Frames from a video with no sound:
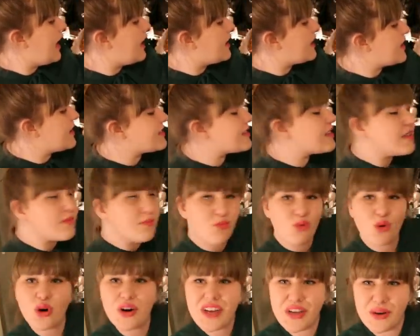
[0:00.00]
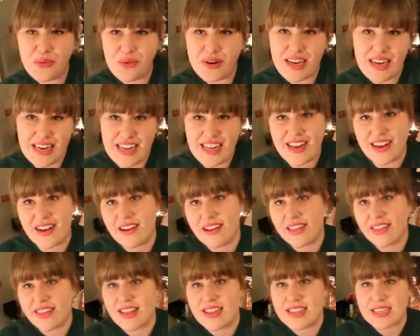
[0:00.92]
and it's more unique
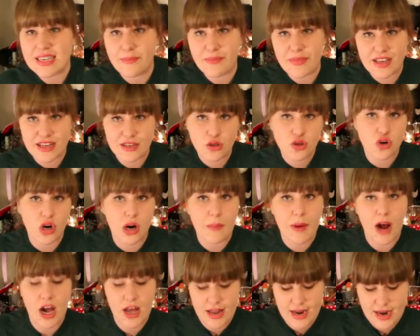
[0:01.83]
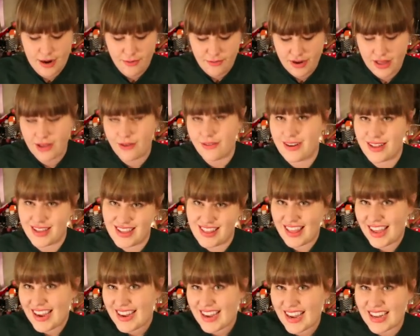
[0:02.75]
than something store-bought and I really, really
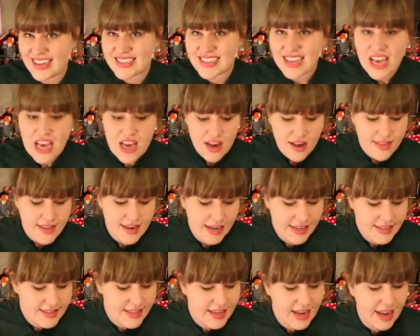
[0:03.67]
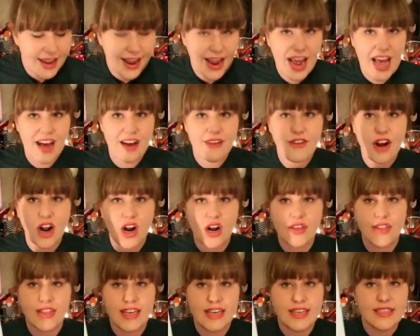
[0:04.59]
like it. The next thing I have
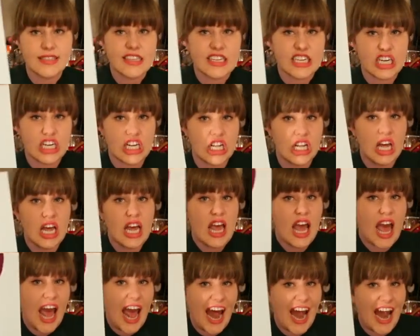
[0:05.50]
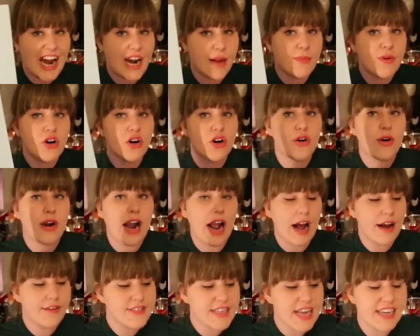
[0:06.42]
are these little animal
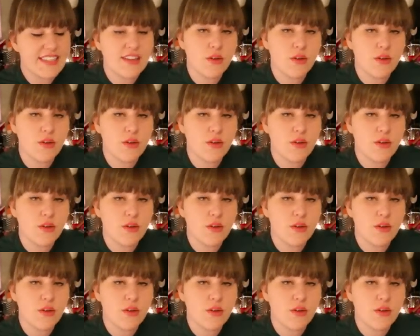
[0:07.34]
crafts. I